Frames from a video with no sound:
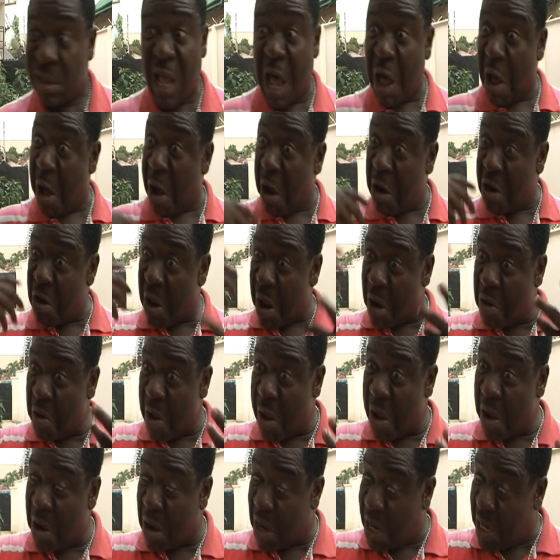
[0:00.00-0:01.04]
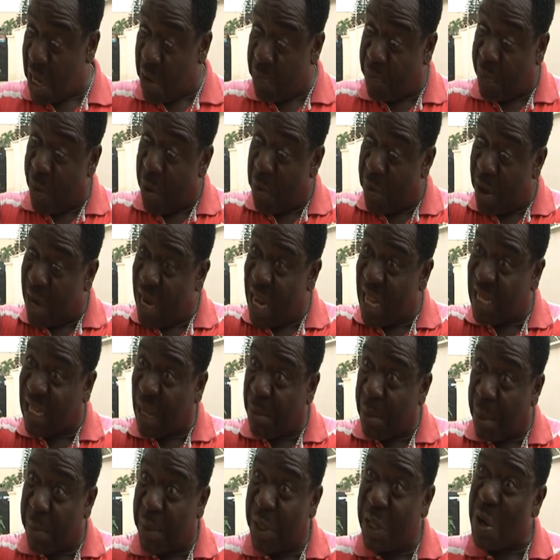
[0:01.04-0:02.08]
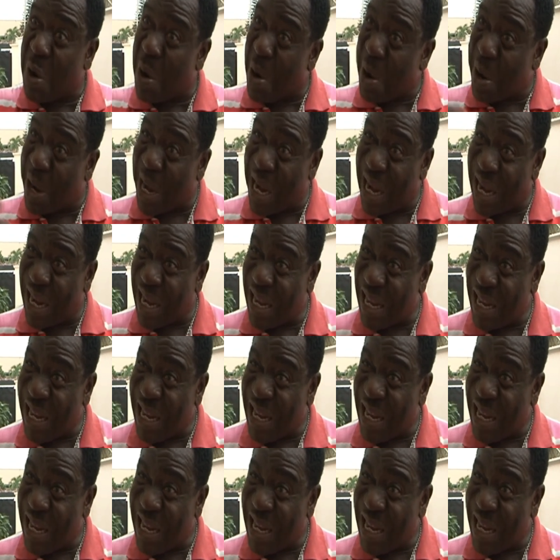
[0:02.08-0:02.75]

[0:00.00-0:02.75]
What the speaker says: So ugly or not ugly, the bone went days I'm already not ugly.